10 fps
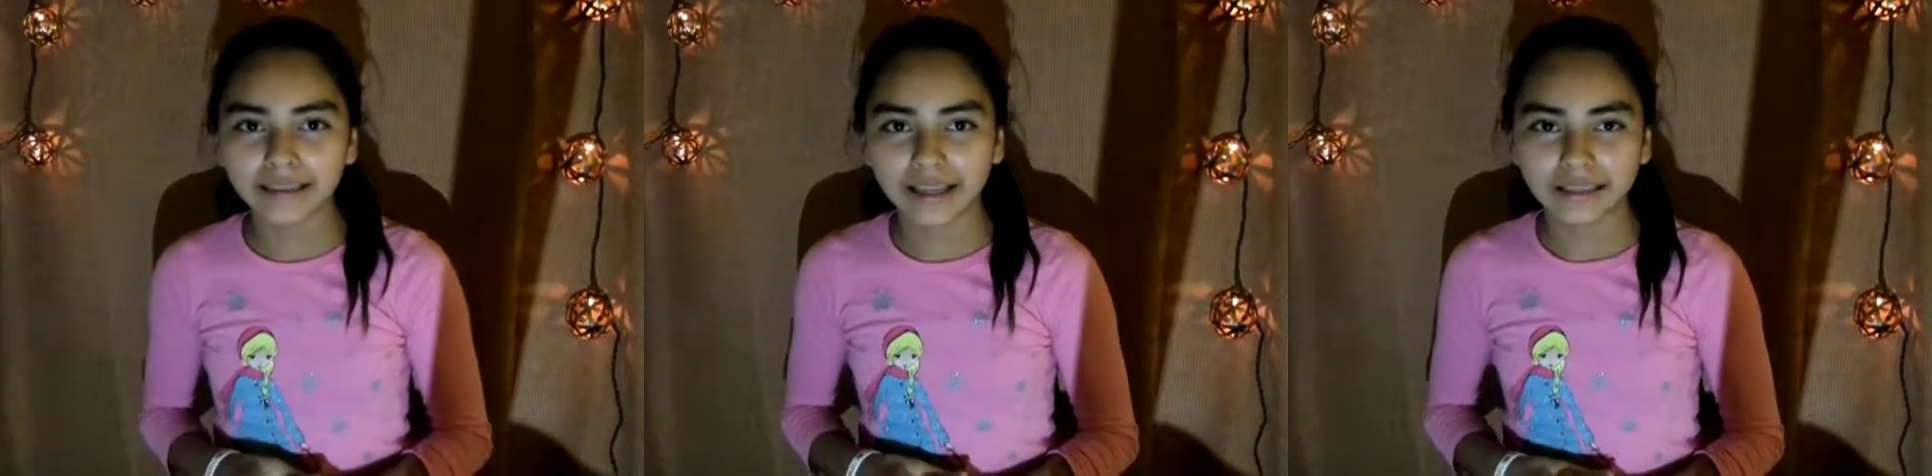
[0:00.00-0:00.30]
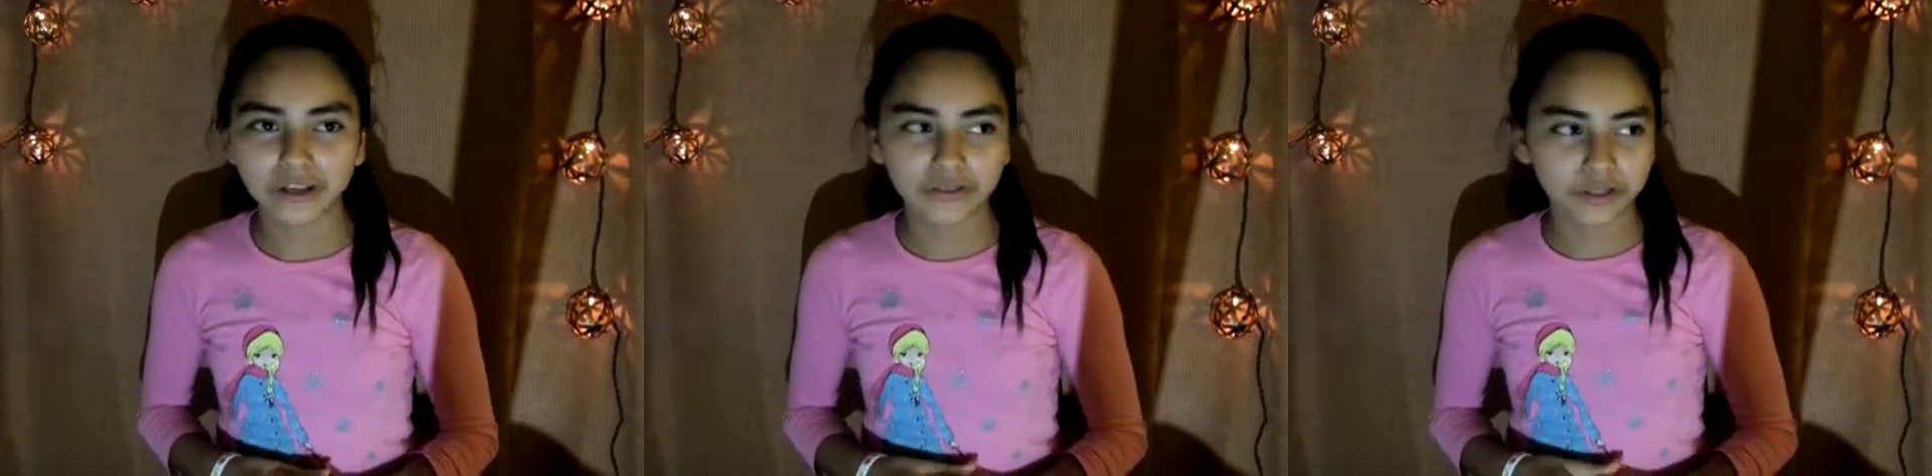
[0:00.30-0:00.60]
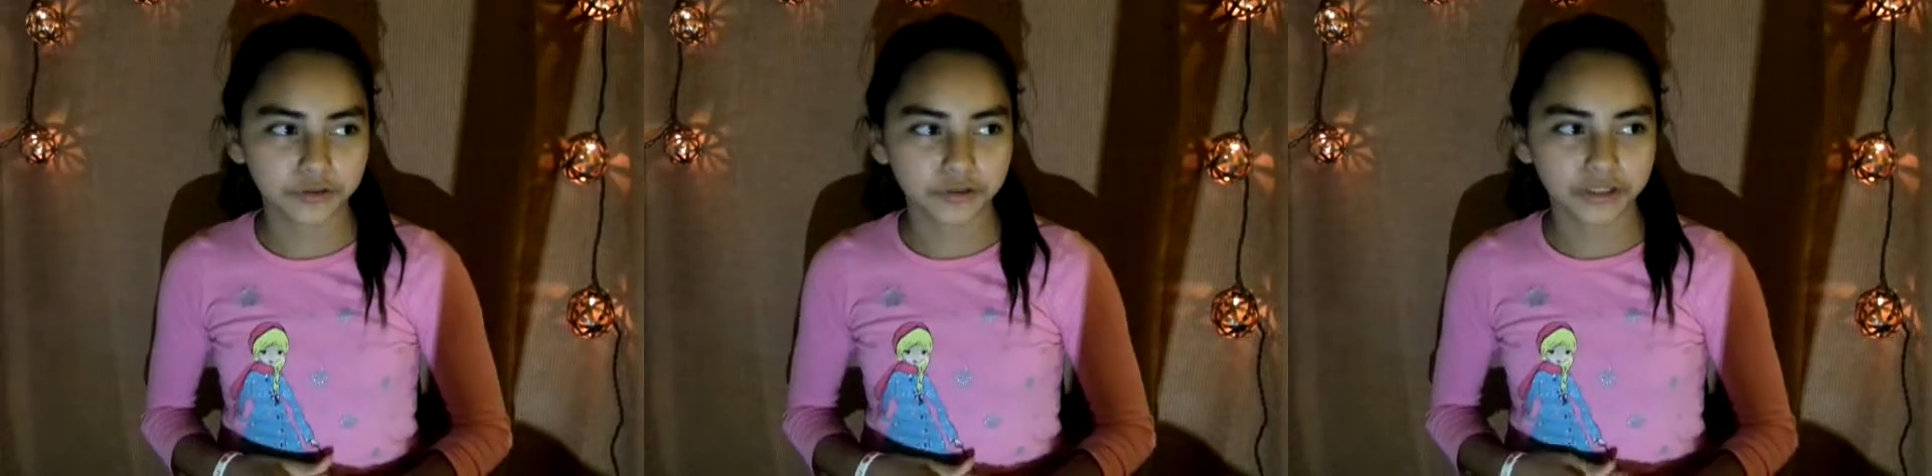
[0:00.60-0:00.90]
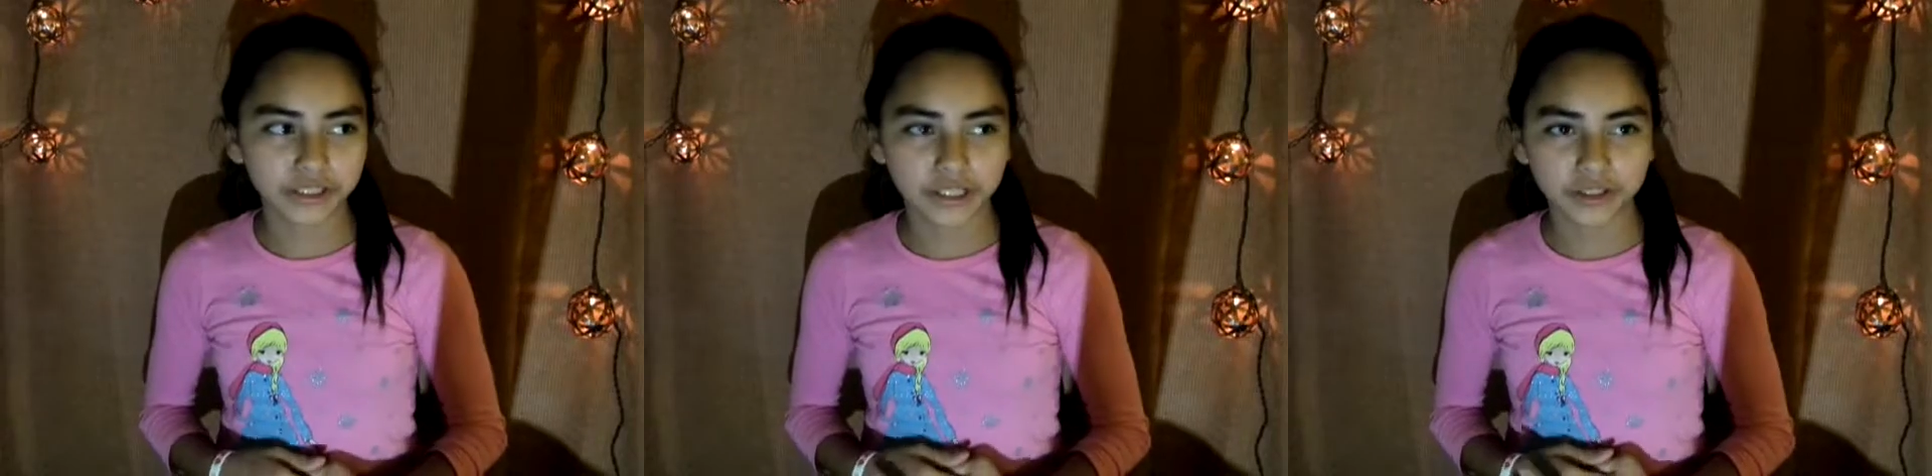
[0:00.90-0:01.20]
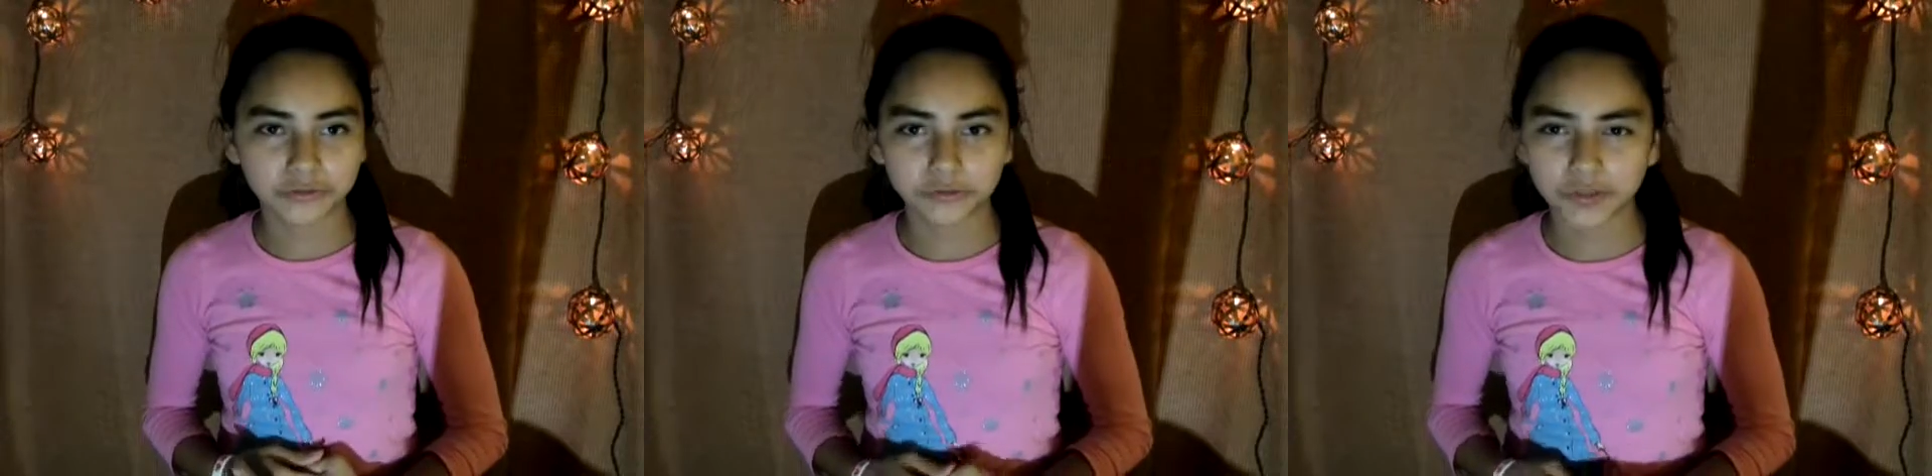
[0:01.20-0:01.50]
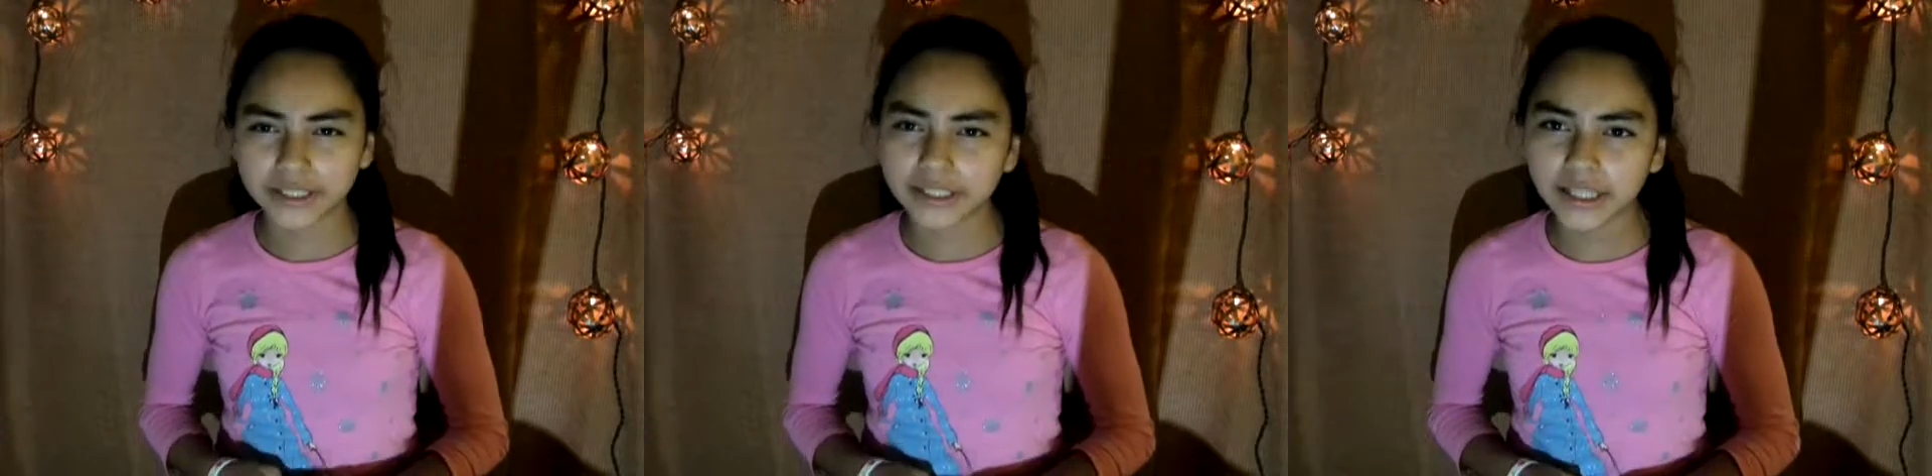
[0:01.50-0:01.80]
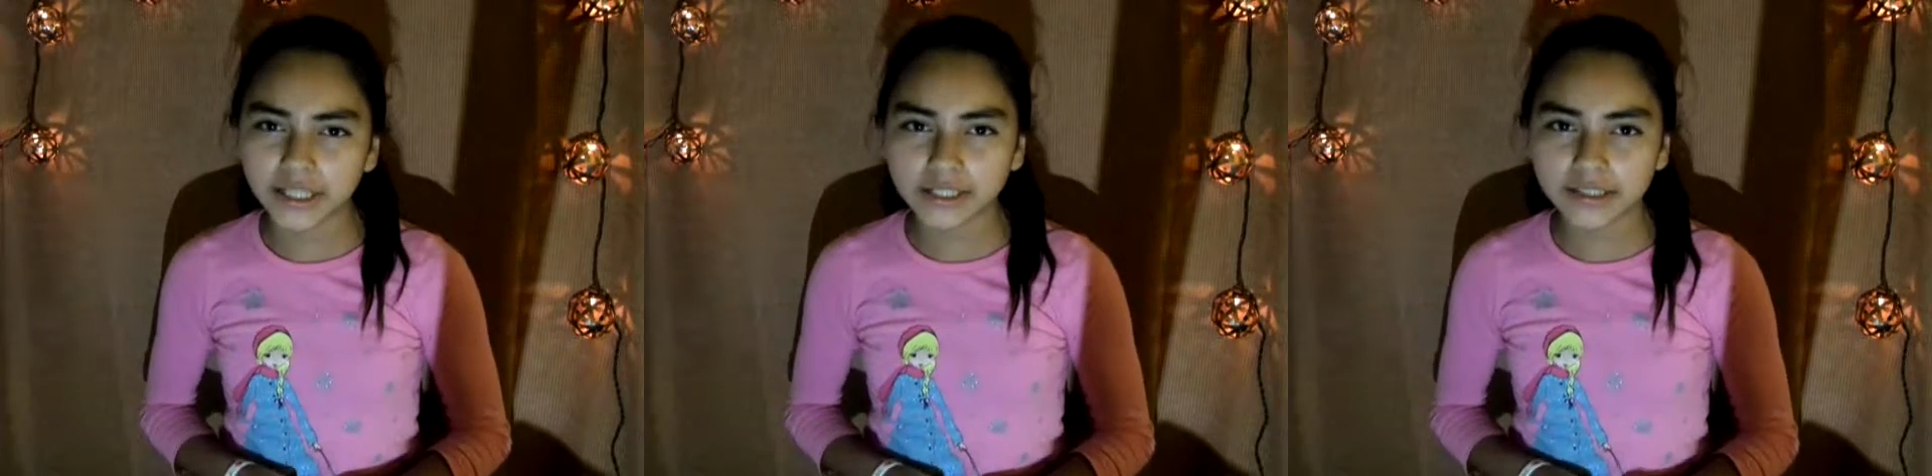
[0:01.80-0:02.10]
I think we do it on
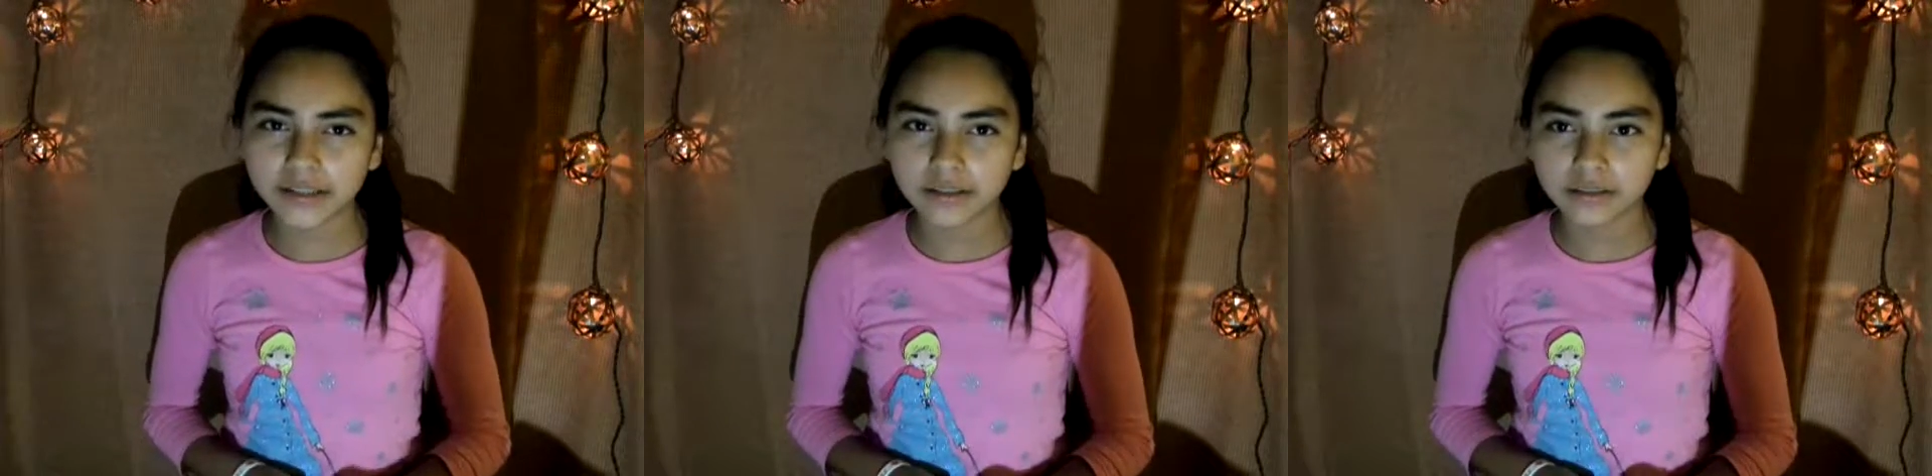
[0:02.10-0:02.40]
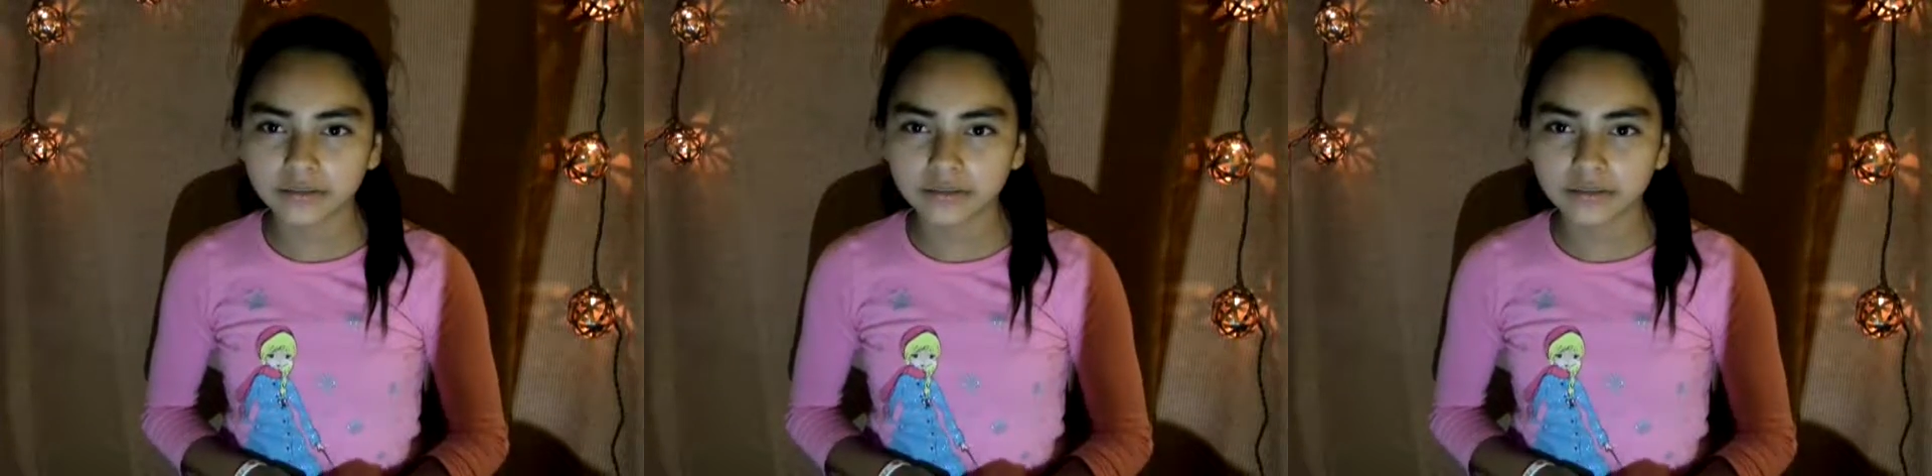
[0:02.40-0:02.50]
Wednesdays.